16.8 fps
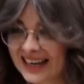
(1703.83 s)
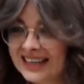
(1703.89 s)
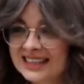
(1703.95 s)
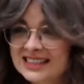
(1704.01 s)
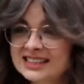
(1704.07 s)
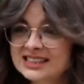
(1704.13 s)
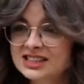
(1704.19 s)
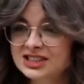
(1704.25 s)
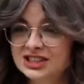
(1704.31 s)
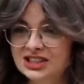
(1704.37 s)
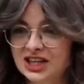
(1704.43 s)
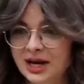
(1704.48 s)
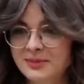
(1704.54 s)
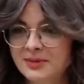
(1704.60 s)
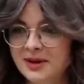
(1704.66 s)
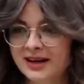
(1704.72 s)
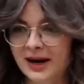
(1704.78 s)
It is
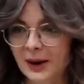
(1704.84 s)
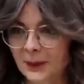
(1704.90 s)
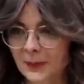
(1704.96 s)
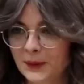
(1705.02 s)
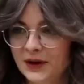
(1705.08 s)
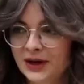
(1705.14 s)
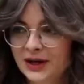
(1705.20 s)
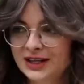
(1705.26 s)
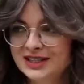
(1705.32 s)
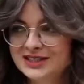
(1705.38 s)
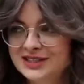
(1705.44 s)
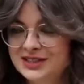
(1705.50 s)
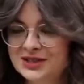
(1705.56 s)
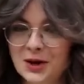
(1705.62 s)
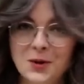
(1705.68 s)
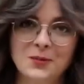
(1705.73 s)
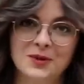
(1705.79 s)
shaping up
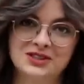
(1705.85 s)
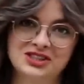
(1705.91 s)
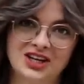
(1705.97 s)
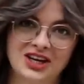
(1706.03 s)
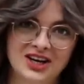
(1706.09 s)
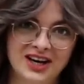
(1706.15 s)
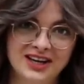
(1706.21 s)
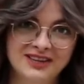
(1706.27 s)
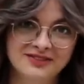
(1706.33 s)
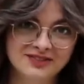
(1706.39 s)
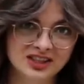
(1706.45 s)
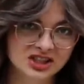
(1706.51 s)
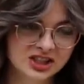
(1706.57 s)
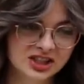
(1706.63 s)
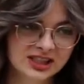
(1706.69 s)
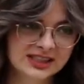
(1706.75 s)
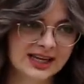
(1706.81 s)
so much like I
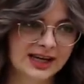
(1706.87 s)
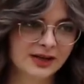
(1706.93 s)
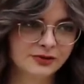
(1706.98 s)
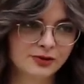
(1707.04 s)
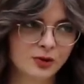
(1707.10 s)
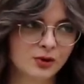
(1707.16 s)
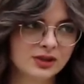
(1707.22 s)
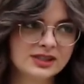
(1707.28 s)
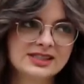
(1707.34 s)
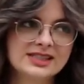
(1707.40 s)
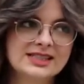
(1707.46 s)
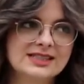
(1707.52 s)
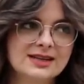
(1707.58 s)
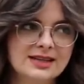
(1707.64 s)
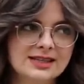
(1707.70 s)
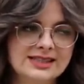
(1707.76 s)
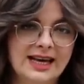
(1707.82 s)
envisioned it. And of course, it's
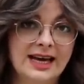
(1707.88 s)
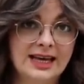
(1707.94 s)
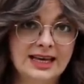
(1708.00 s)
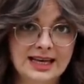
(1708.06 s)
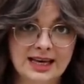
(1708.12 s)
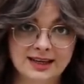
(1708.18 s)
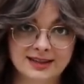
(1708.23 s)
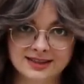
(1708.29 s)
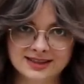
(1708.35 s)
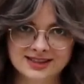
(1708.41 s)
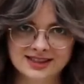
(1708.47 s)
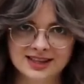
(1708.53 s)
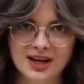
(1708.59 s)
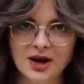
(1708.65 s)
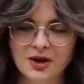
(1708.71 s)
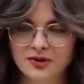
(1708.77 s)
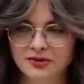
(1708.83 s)
gonna take years
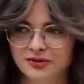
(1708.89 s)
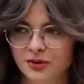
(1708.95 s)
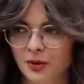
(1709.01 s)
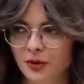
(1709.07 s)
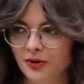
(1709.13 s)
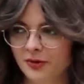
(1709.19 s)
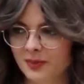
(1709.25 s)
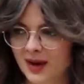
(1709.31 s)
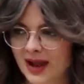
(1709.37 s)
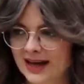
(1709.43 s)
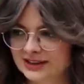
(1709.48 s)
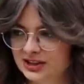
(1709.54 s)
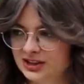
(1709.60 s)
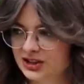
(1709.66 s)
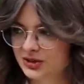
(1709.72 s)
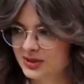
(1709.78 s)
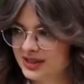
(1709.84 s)
for all the
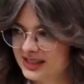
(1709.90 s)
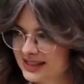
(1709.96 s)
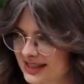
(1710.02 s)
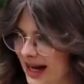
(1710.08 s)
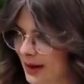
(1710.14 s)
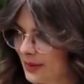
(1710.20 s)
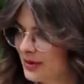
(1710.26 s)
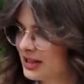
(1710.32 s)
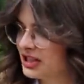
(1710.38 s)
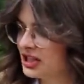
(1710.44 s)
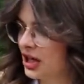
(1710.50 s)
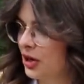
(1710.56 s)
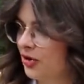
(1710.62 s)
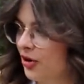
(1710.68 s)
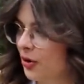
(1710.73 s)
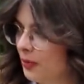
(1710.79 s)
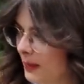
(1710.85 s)
plants to establish and
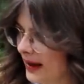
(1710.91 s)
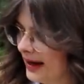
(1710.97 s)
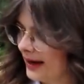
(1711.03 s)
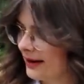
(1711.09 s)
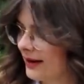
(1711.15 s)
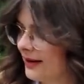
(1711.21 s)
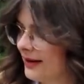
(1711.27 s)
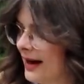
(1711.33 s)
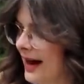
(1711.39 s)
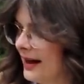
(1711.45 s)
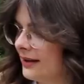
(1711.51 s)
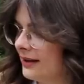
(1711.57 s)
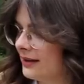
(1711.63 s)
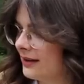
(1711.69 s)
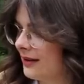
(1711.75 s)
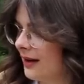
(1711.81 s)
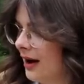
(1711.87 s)
grow bigger
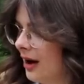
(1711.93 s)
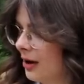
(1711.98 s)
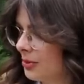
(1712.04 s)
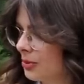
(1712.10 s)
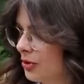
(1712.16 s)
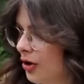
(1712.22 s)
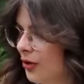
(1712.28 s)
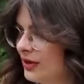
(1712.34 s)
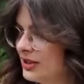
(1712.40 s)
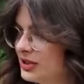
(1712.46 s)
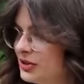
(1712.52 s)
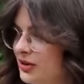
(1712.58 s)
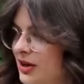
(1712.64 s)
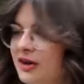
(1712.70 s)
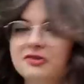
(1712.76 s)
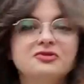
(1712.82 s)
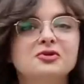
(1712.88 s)
and grow into
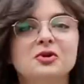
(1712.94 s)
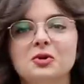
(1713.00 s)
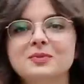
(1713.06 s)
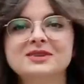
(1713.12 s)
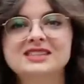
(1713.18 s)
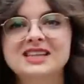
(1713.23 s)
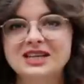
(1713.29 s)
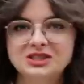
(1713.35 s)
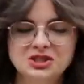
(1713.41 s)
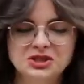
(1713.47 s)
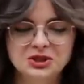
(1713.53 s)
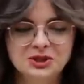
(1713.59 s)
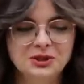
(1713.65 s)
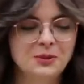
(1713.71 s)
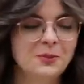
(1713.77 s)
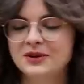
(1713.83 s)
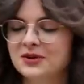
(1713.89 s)
their full
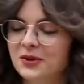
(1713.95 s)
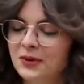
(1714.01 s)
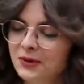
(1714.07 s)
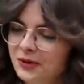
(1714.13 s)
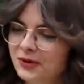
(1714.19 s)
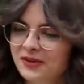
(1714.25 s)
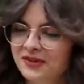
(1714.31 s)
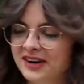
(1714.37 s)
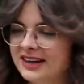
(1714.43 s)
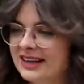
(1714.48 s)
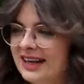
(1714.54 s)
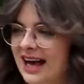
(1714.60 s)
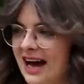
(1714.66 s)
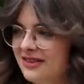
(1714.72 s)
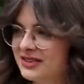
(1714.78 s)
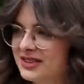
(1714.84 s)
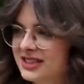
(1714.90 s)
potential. But already
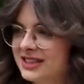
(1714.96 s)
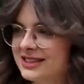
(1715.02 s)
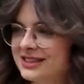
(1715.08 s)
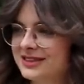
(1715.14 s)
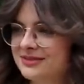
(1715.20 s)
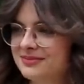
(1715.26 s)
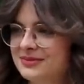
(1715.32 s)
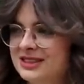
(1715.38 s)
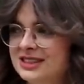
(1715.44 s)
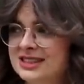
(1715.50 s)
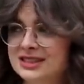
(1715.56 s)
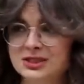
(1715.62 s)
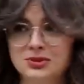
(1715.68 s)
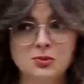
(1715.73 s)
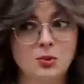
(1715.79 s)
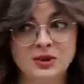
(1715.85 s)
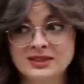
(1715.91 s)
after
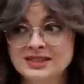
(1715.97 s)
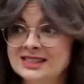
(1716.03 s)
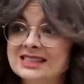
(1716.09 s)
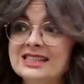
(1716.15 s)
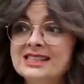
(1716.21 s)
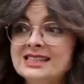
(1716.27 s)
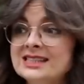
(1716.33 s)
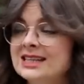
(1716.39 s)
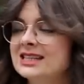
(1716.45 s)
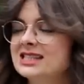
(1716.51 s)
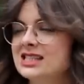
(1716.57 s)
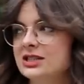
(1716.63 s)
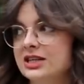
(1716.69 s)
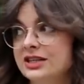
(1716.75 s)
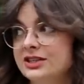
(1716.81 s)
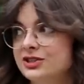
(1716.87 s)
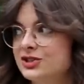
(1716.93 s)
just one season, it's
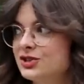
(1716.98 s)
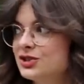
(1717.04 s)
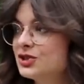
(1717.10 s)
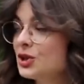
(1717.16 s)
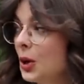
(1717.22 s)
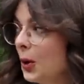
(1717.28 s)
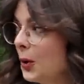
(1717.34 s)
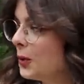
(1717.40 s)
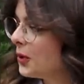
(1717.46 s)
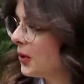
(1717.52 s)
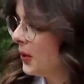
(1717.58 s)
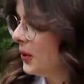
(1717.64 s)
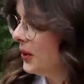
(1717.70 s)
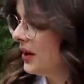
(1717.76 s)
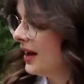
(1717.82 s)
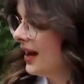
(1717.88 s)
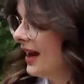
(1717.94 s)
looking so
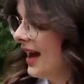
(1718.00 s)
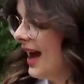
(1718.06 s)
good.